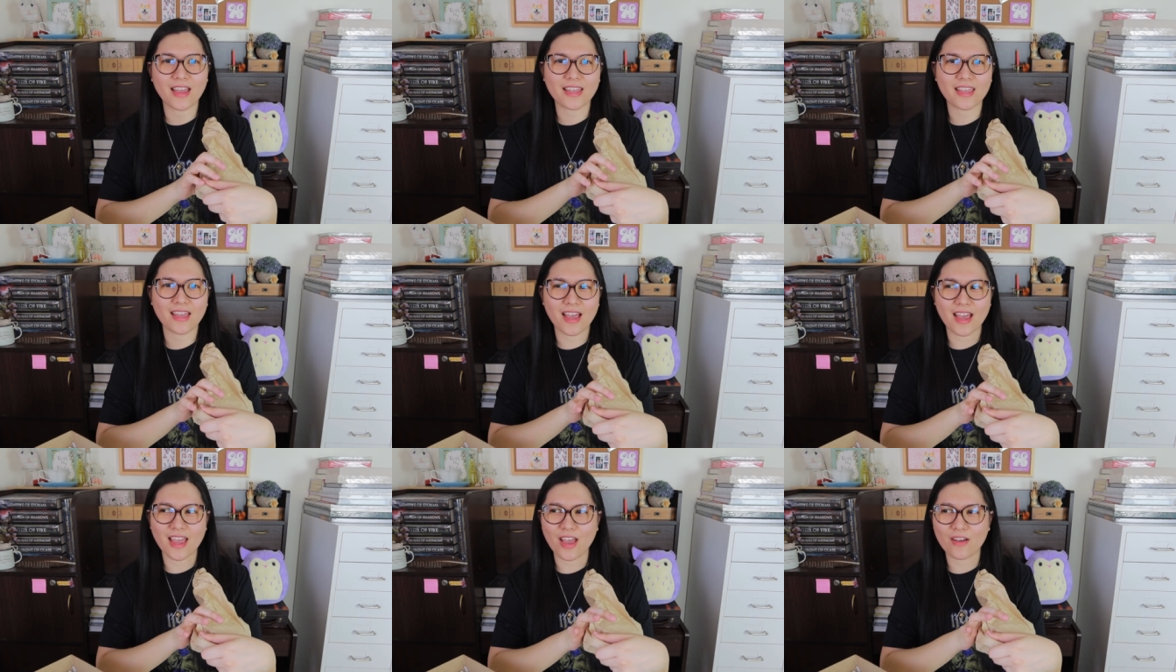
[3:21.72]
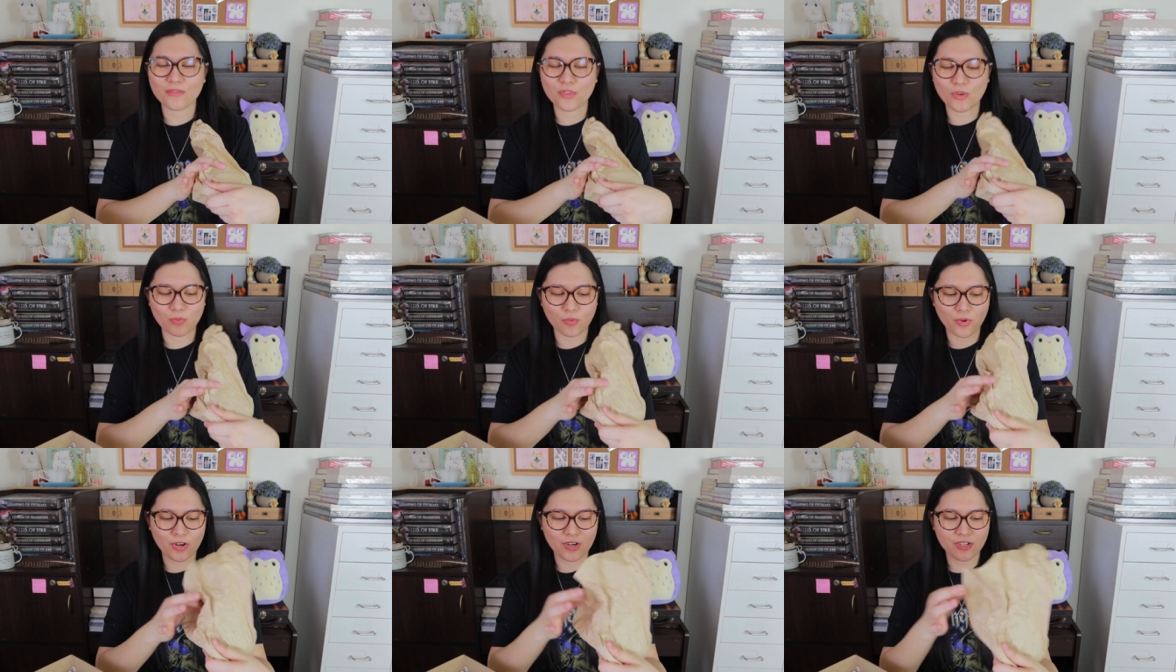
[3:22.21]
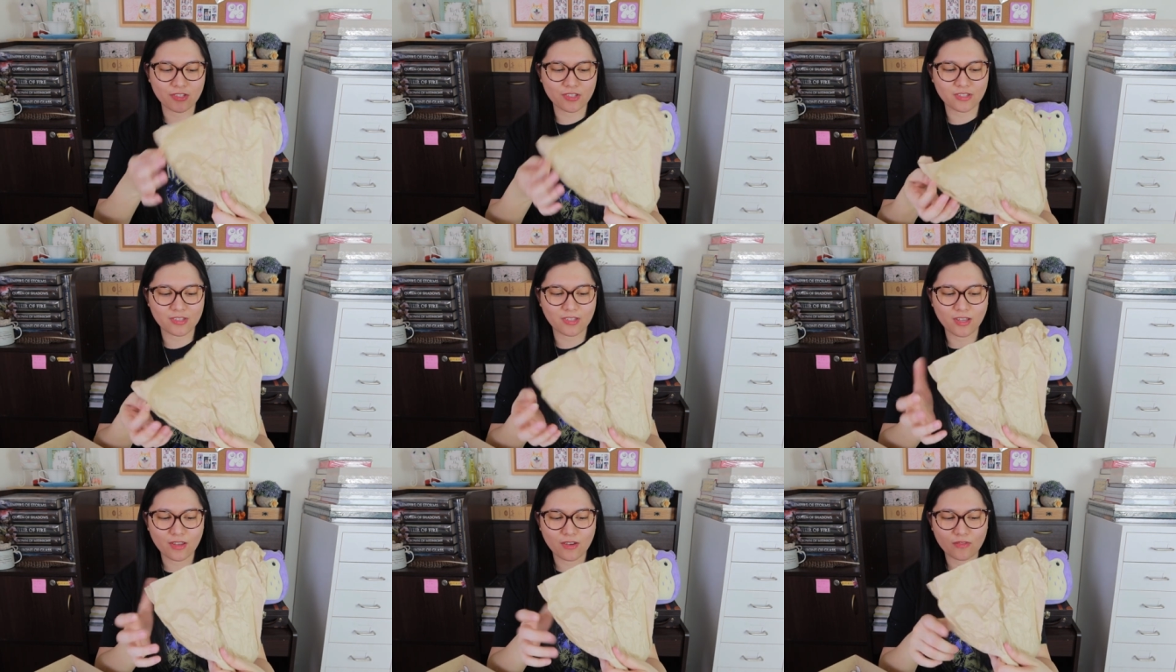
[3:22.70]
I, I have no
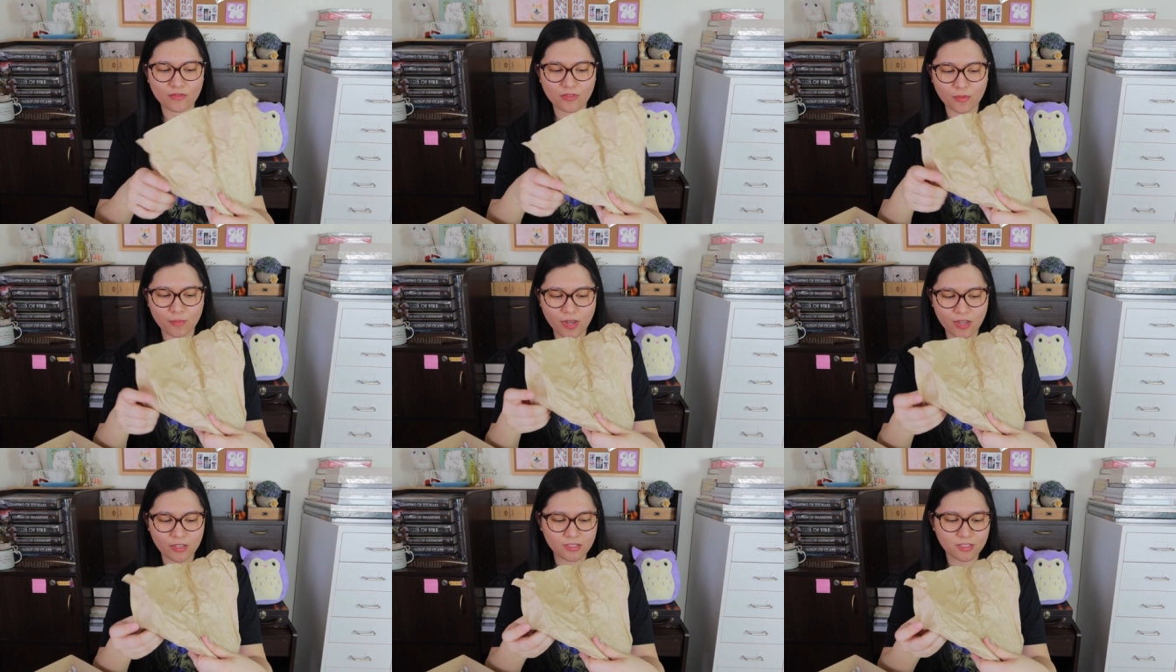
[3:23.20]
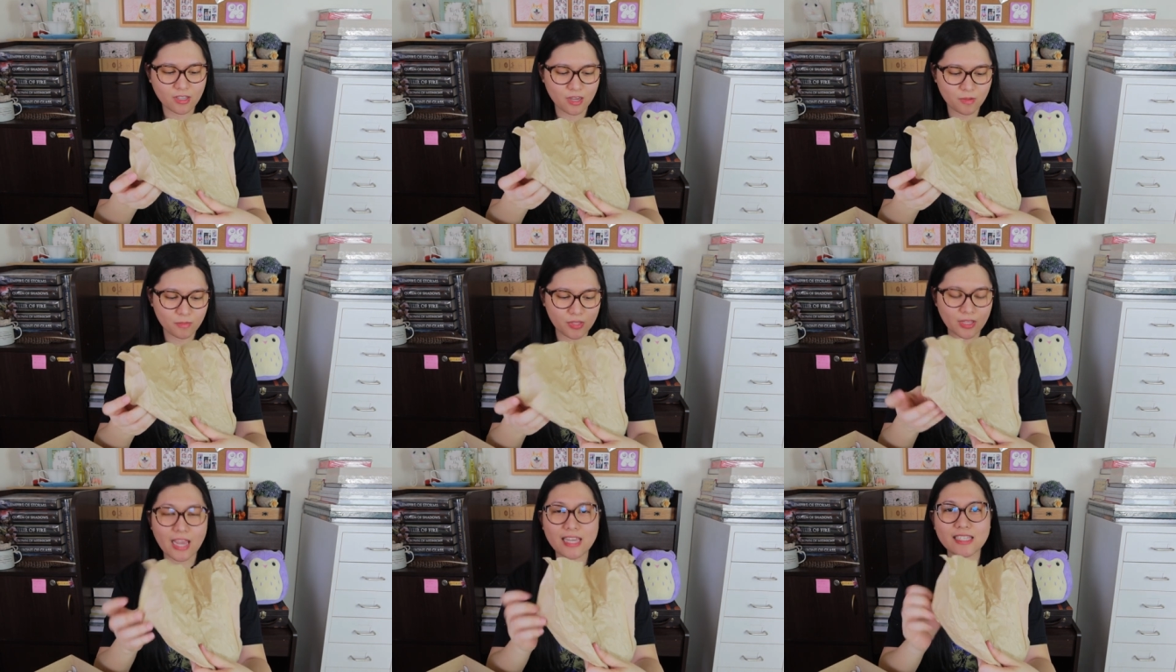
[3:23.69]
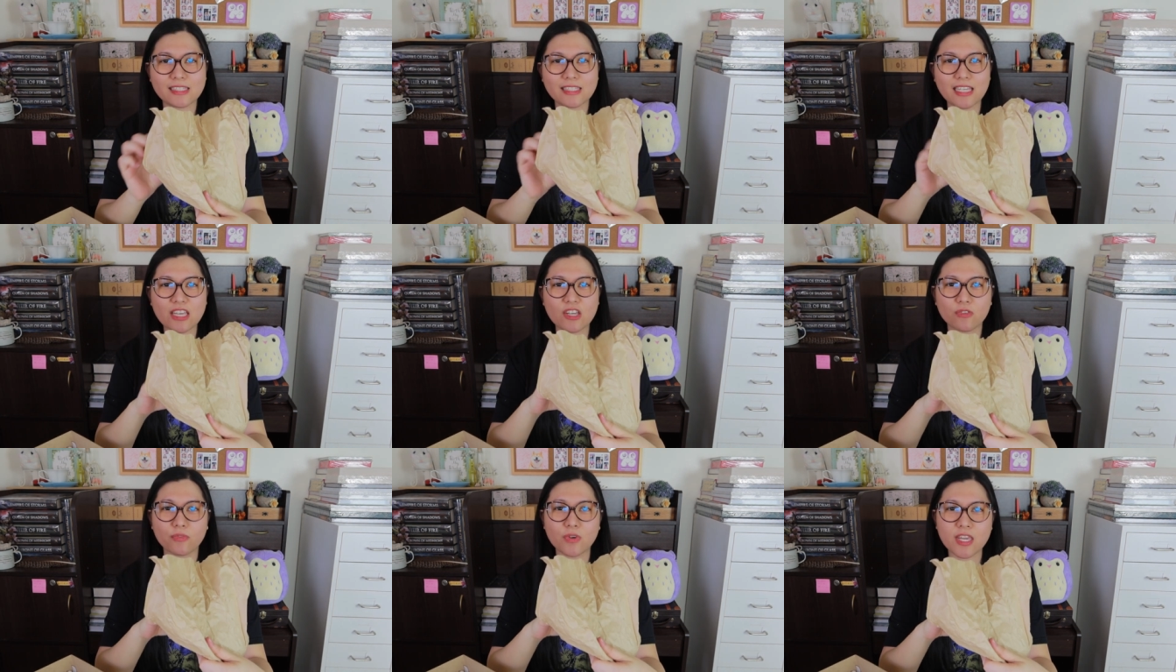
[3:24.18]
words for my excitement. I
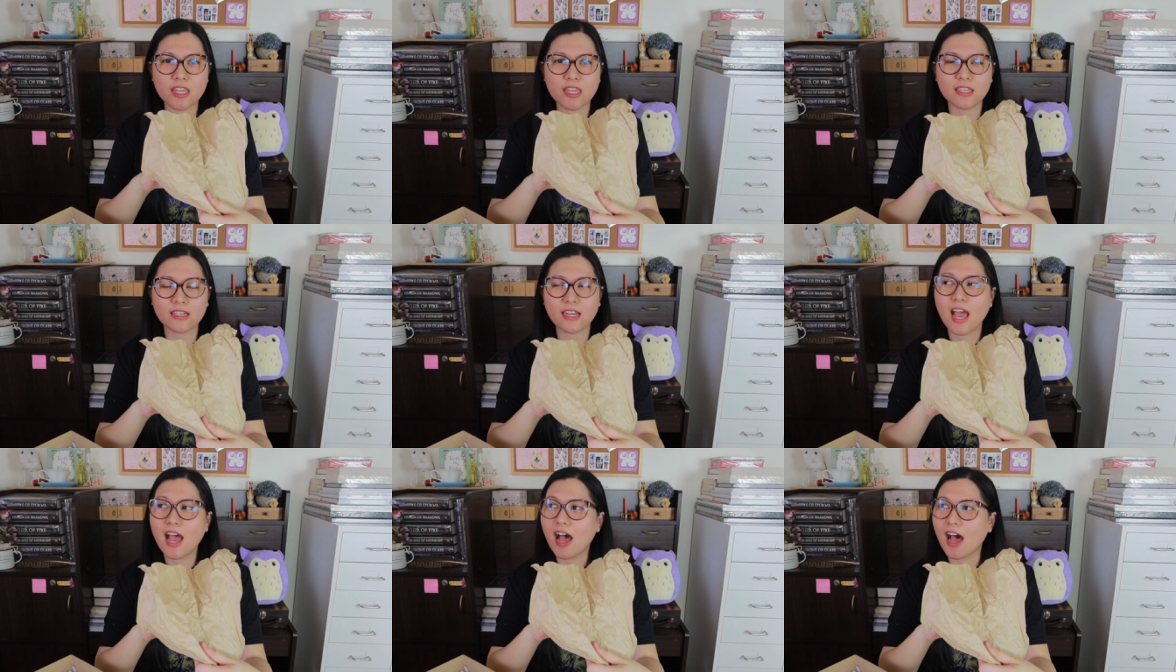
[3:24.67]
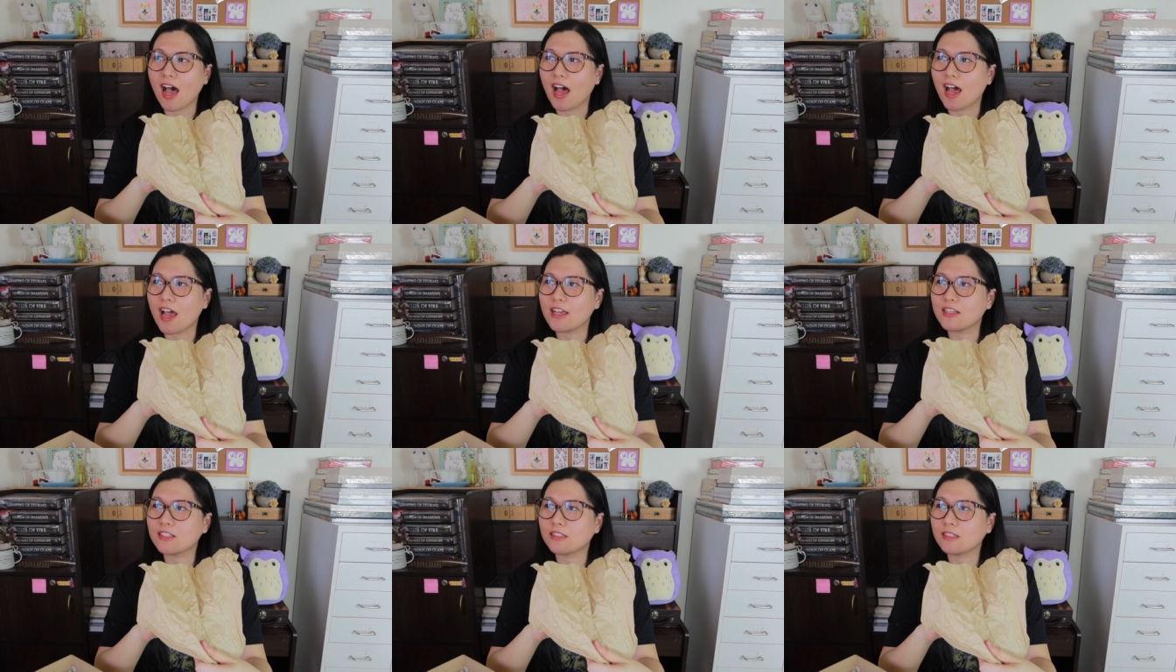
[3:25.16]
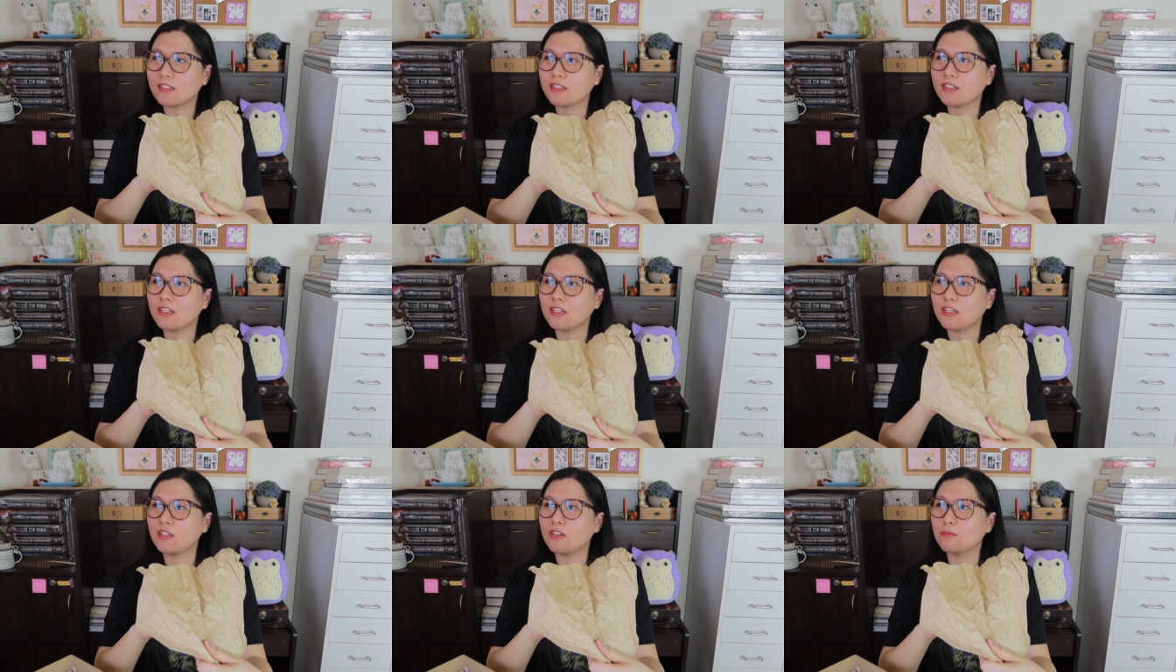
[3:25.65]
see green. I
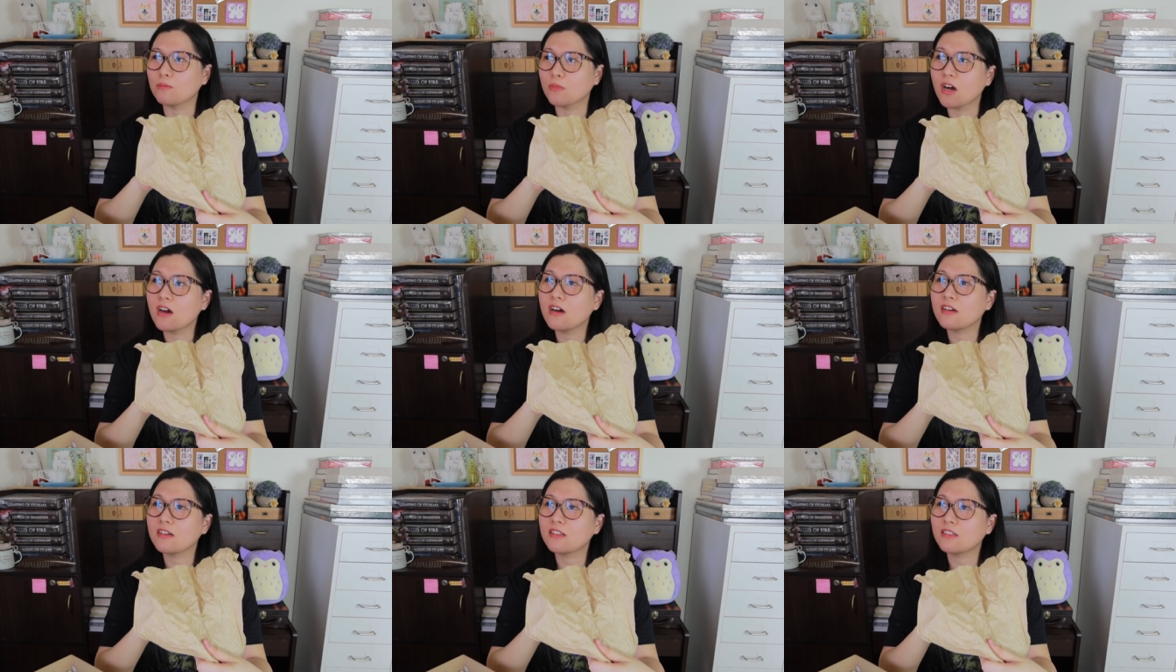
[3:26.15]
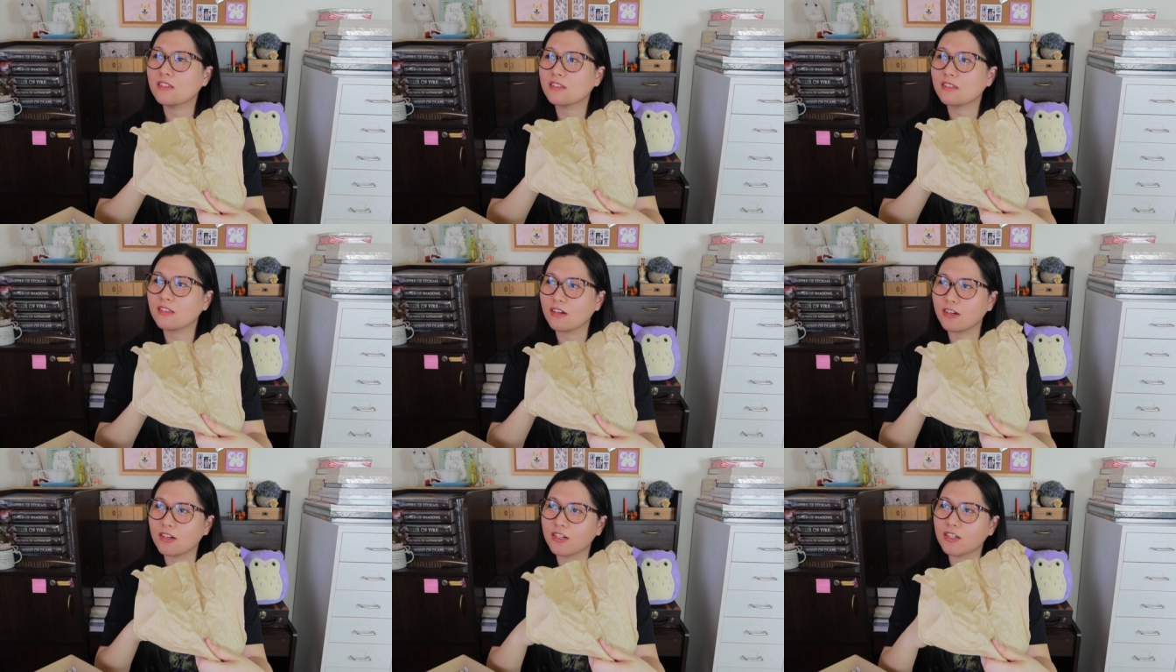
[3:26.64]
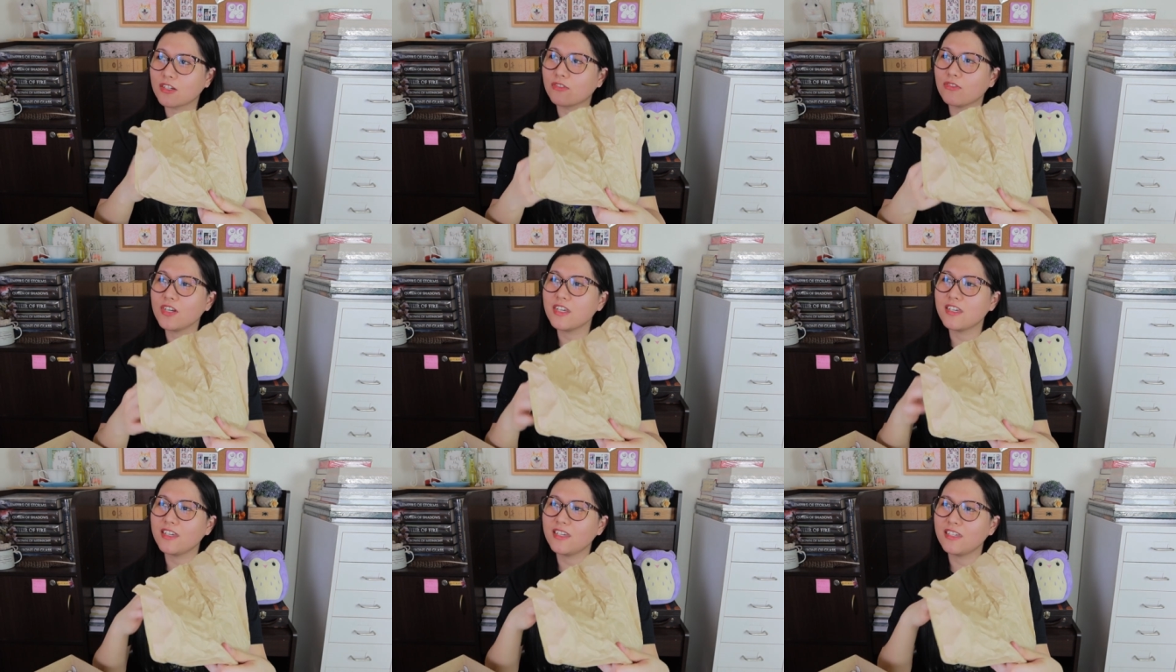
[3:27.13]
see mugs are
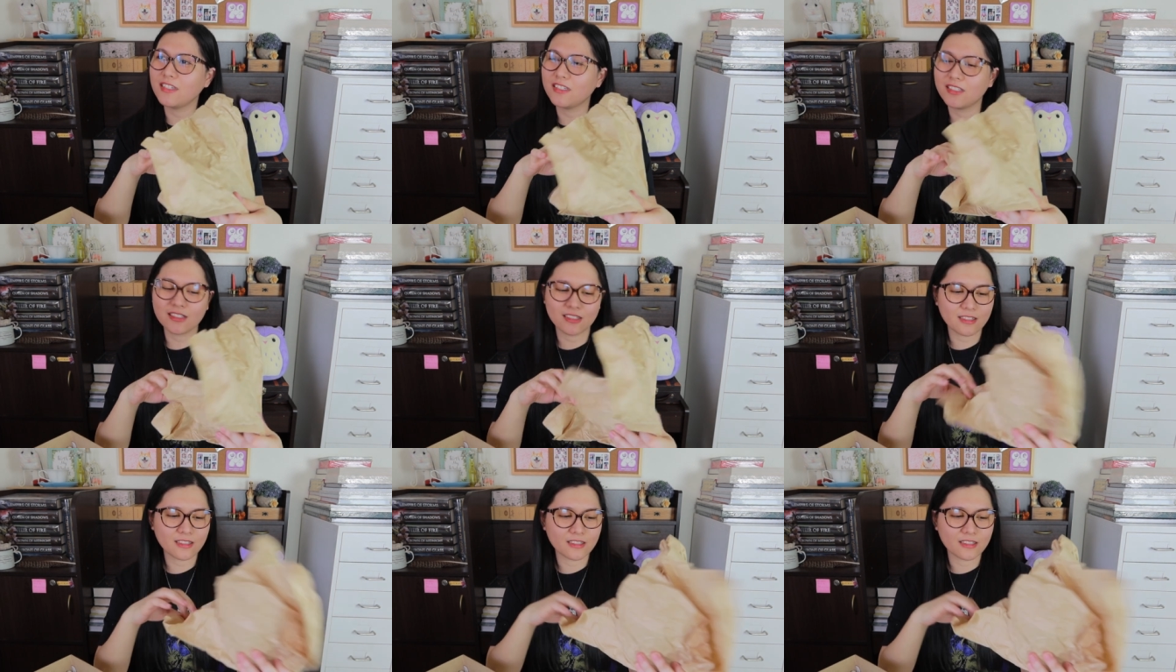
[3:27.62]
green.